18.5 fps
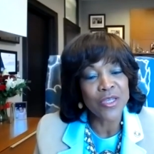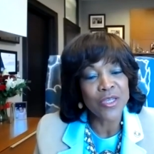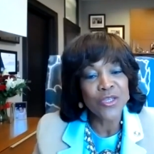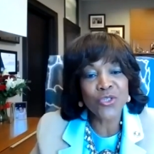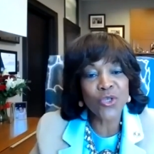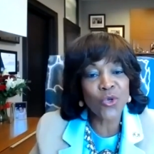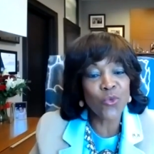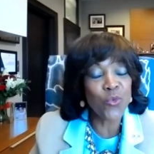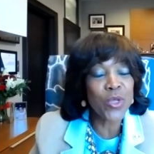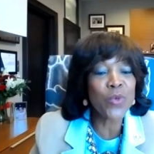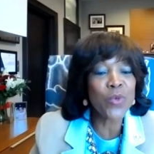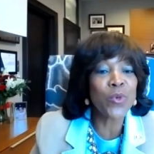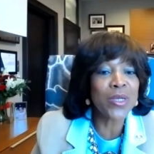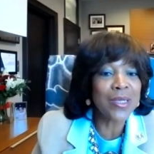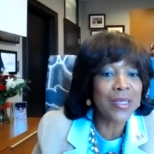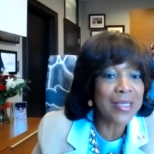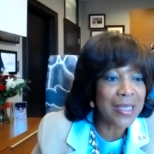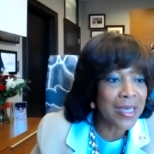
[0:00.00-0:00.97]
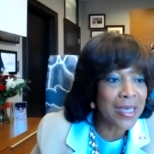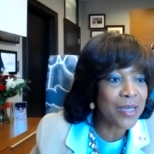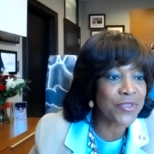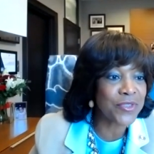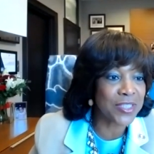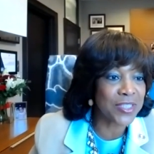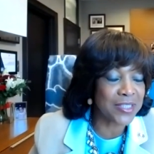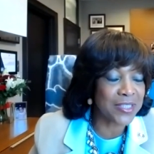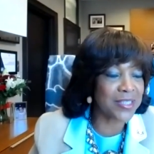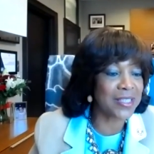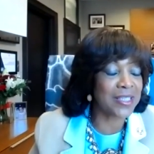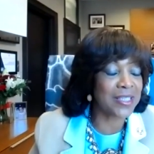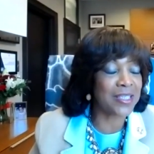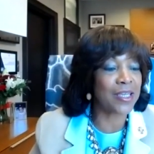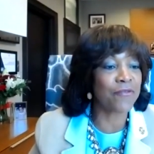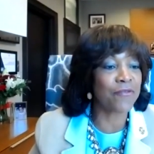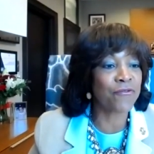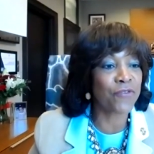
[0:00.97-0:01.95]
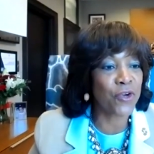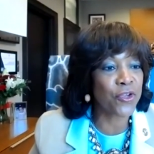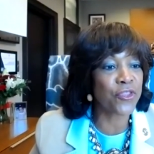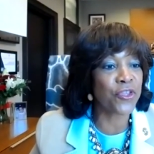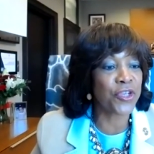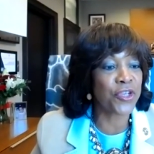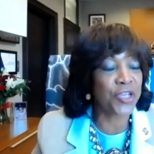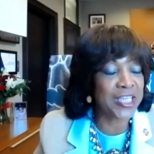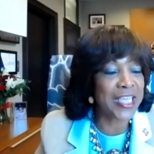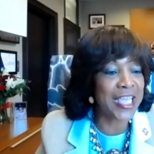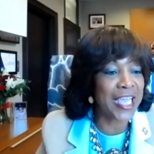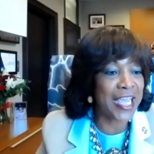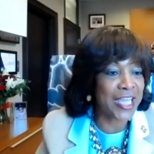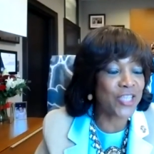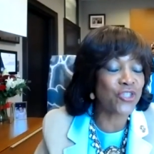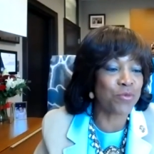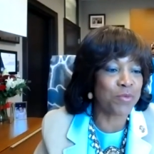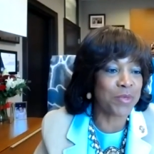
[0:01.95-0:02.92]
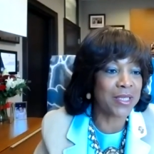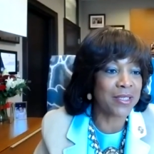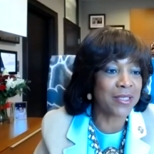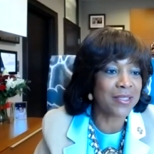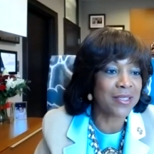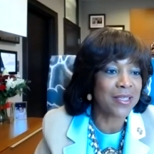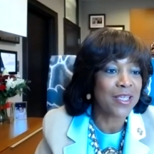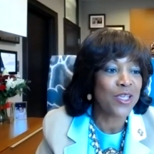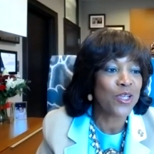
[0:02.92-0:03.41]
So we would love to see further engagement